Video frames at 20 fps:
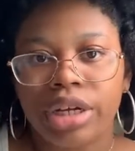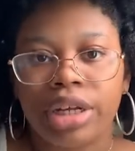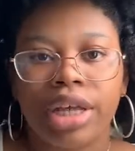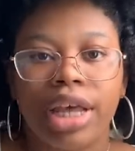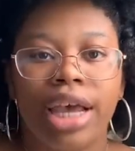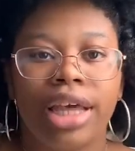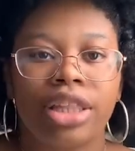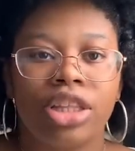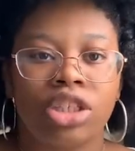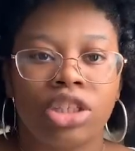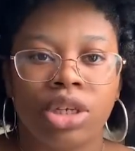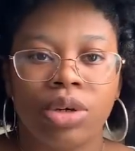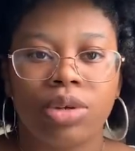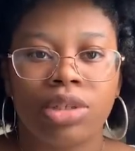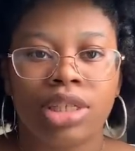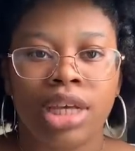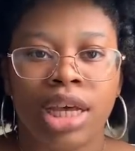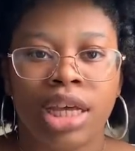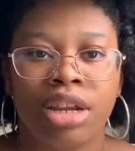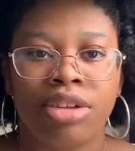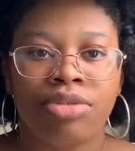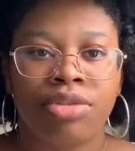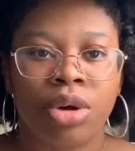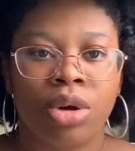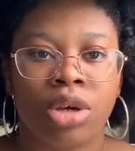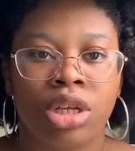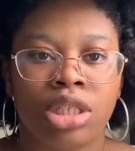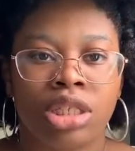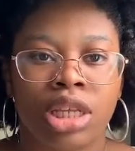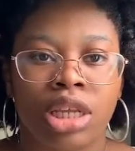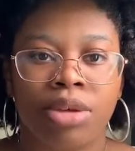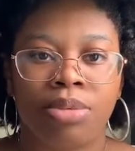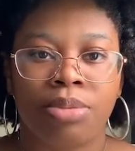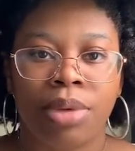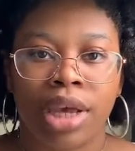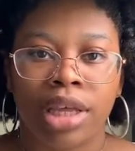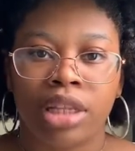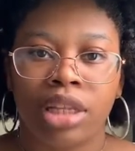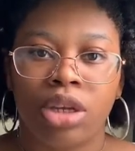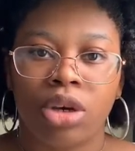And the show is kind of focusing
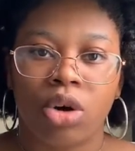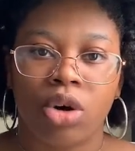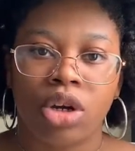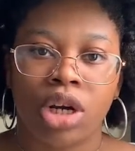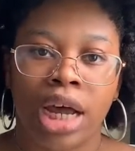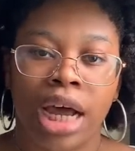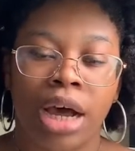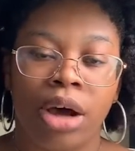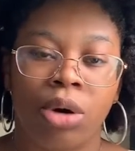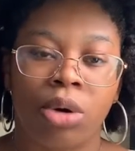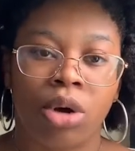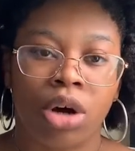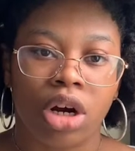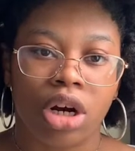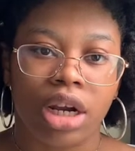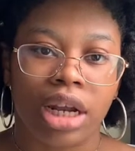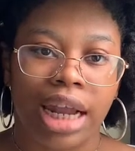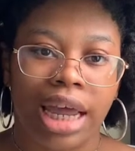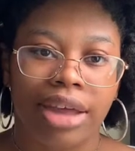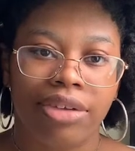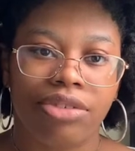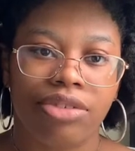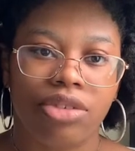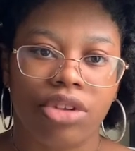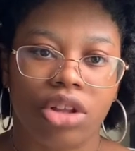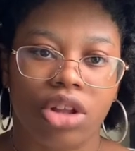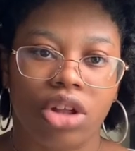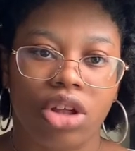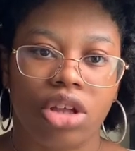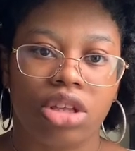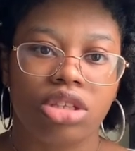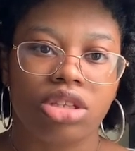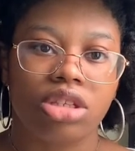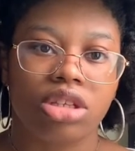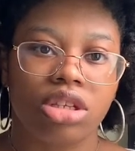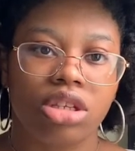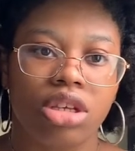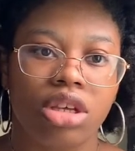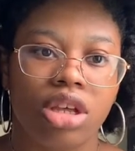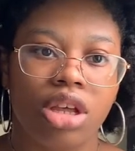mainly on how her life looks
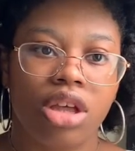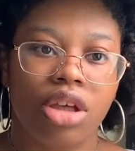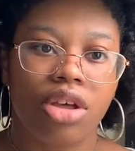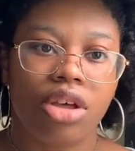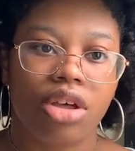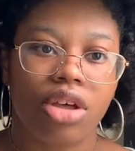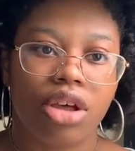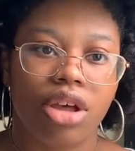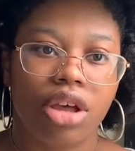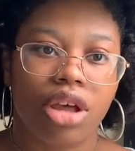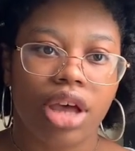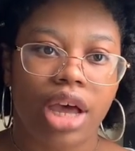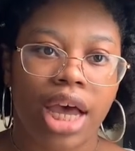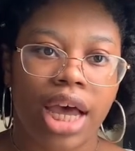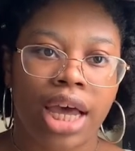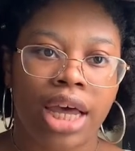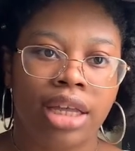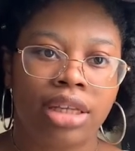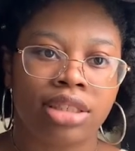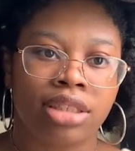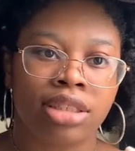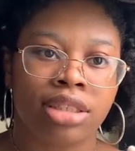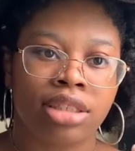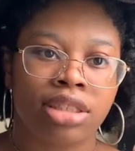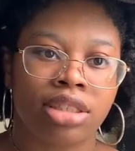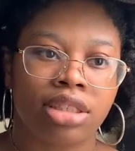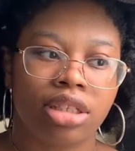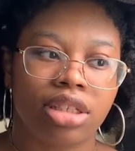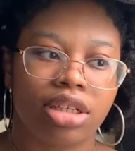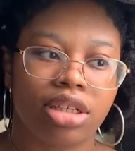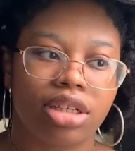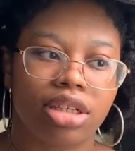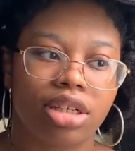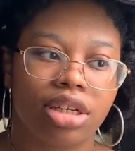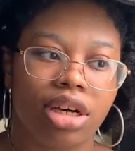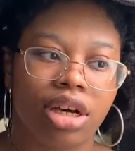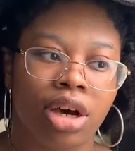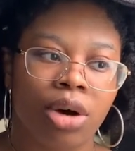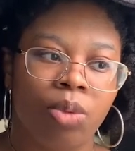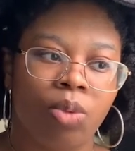as
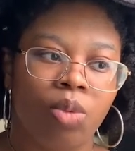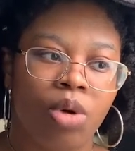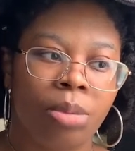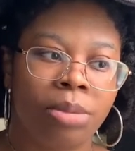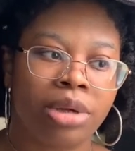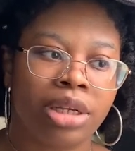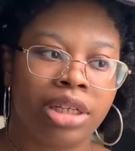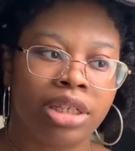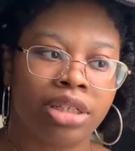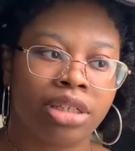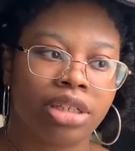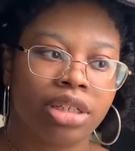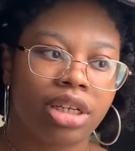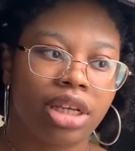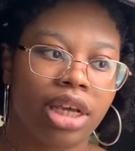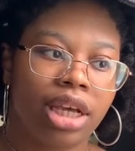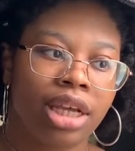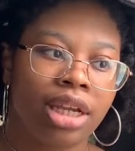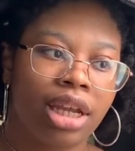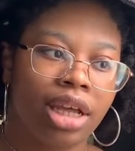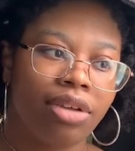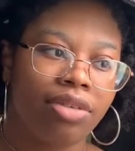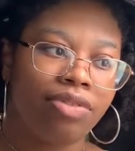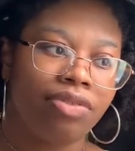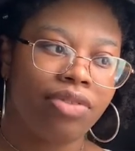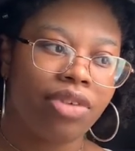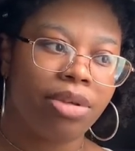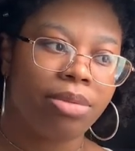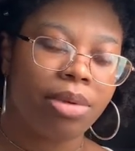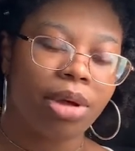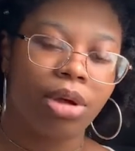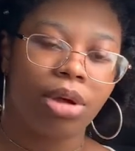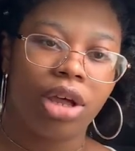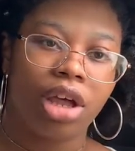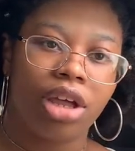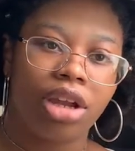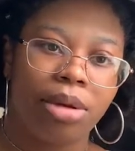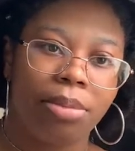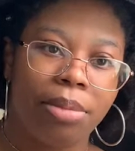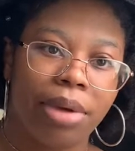a woman in
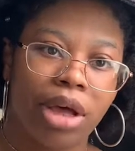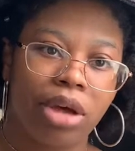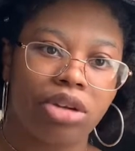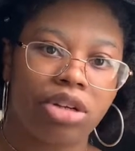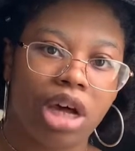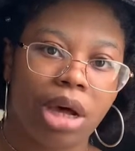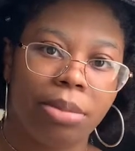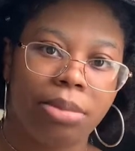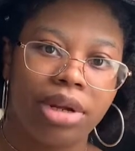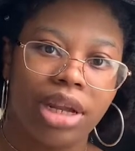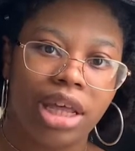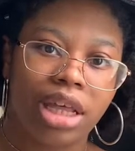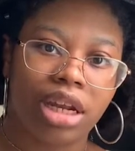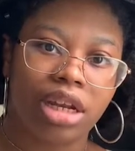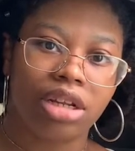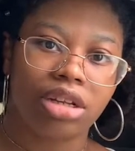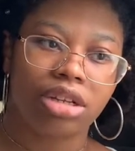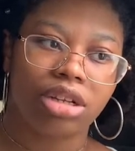a male-dominated,